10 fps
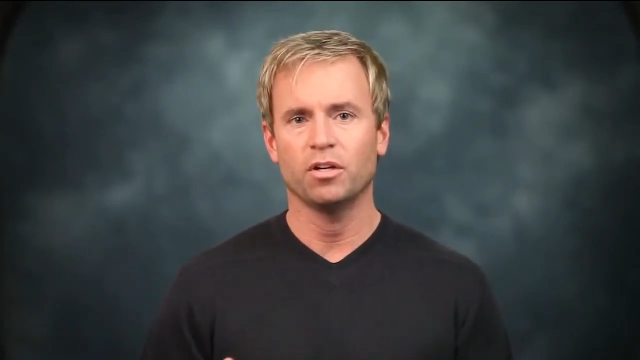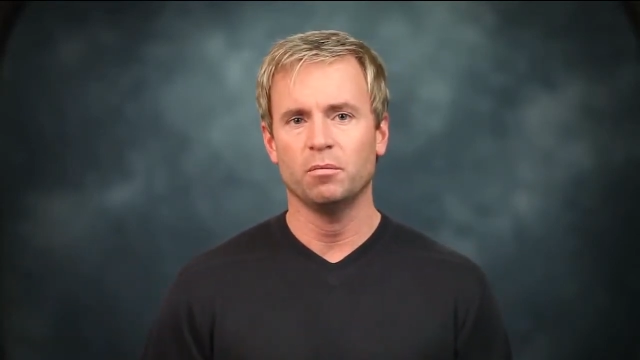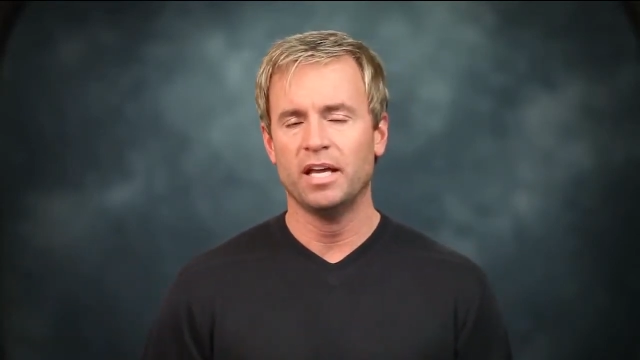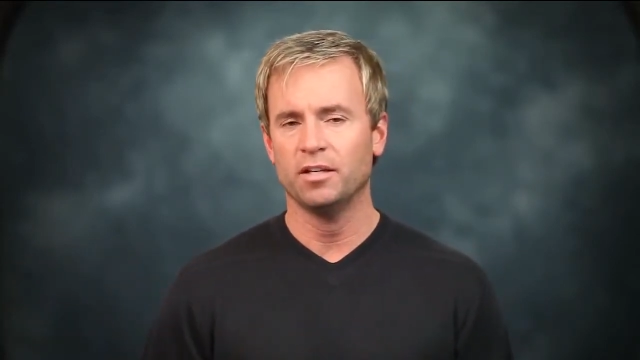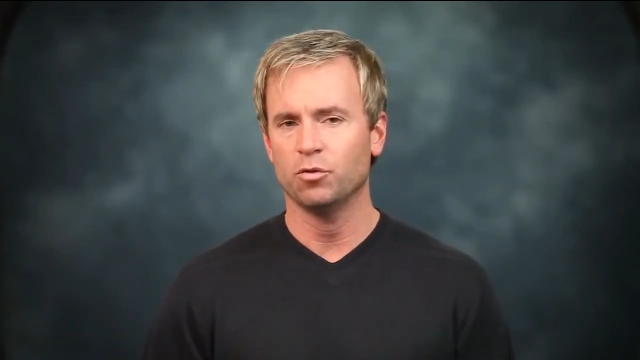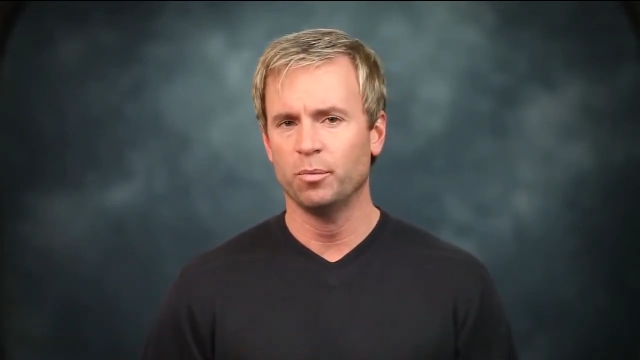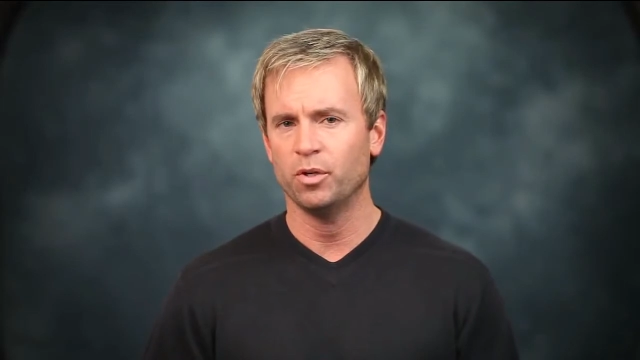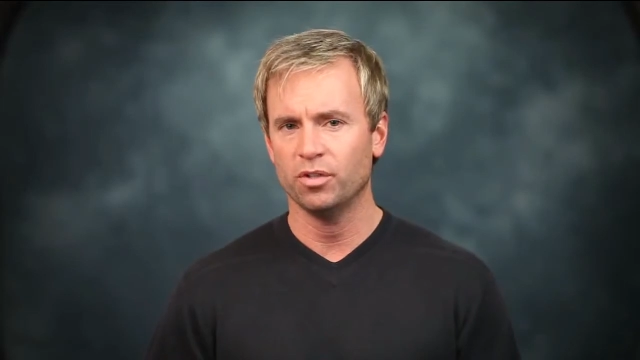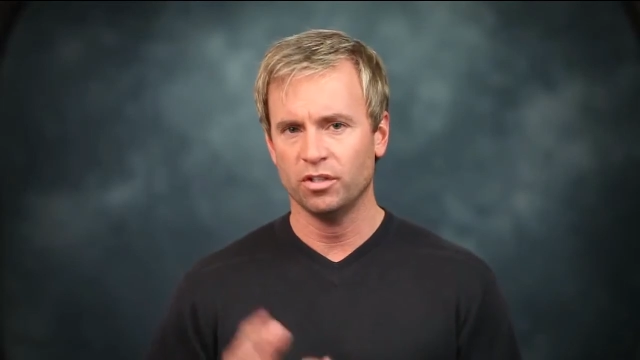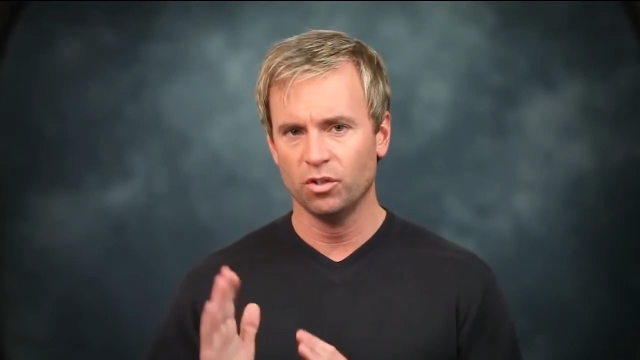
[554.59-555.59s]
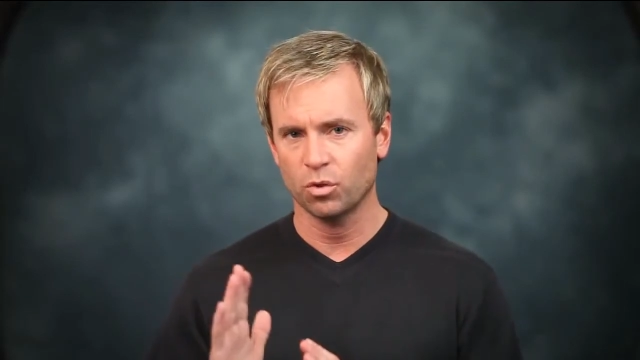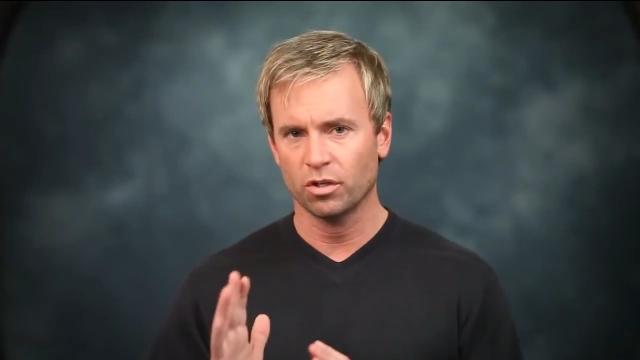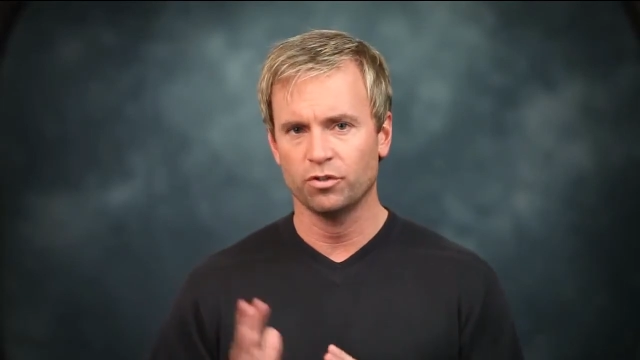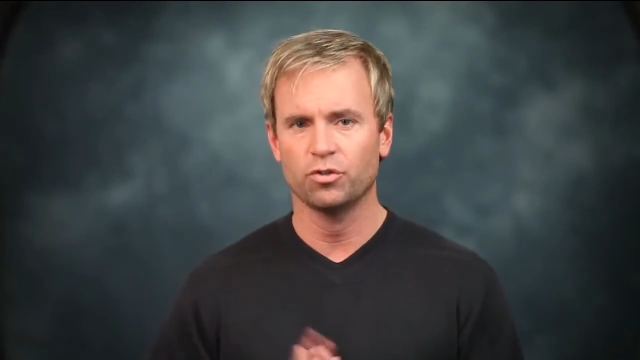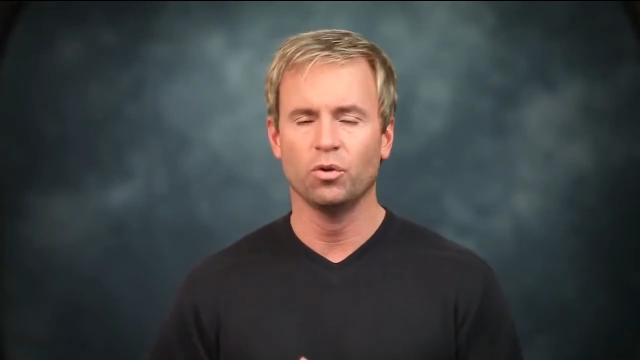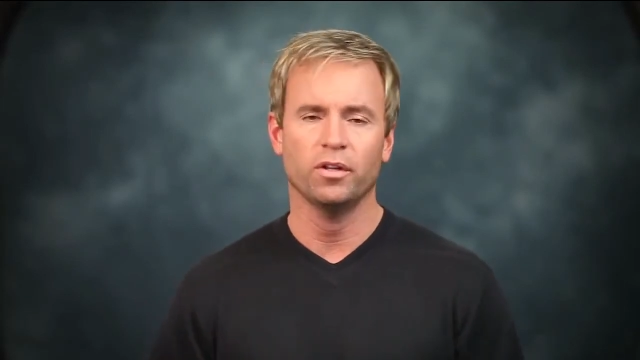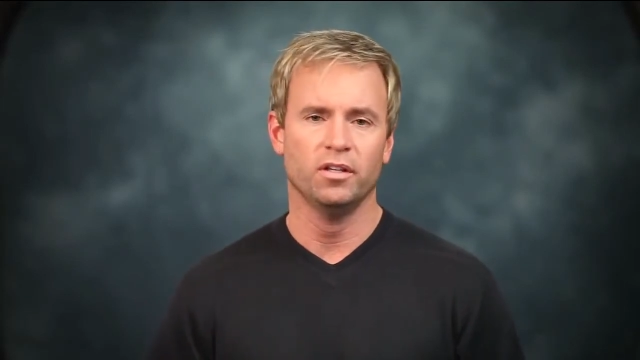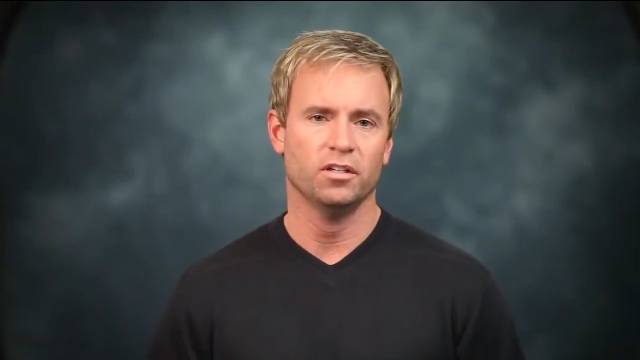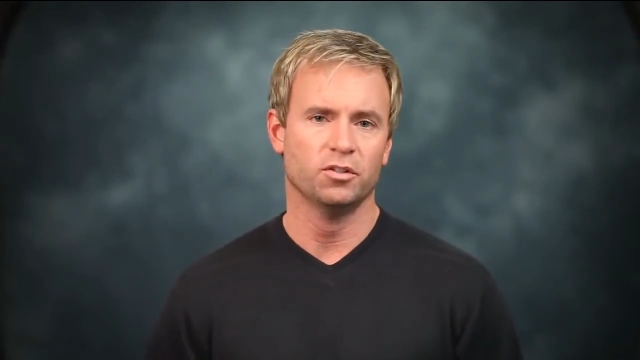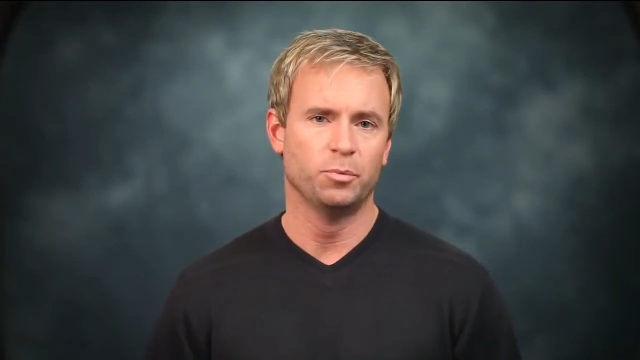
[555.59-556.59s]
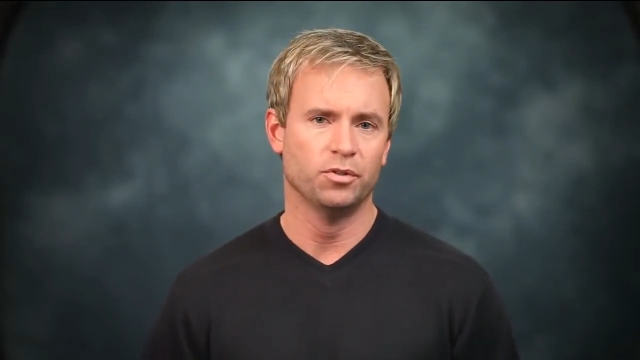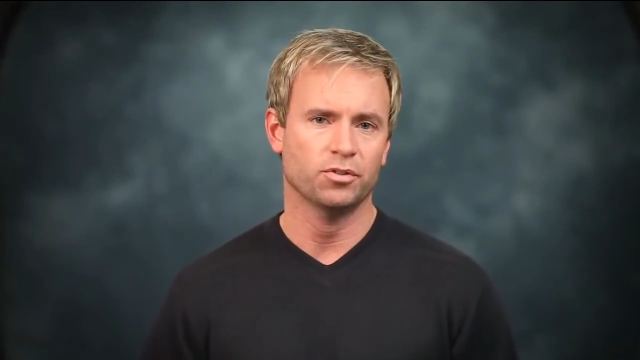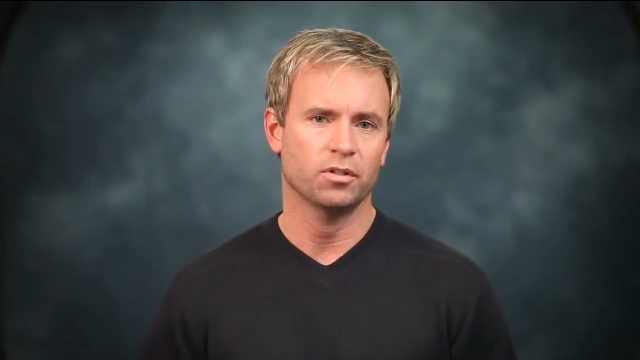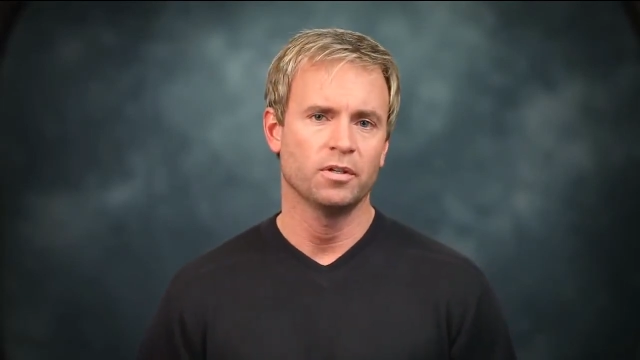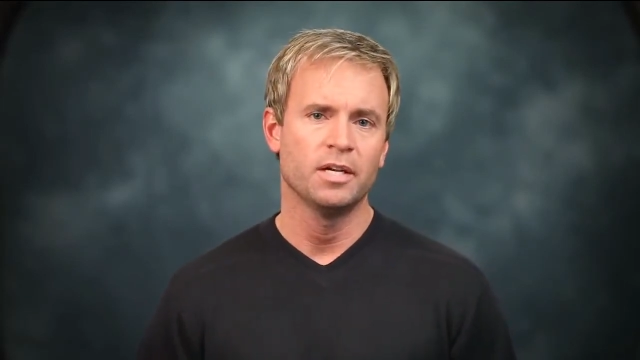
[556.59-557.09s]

in manual mode and you weren't controlling the exposure.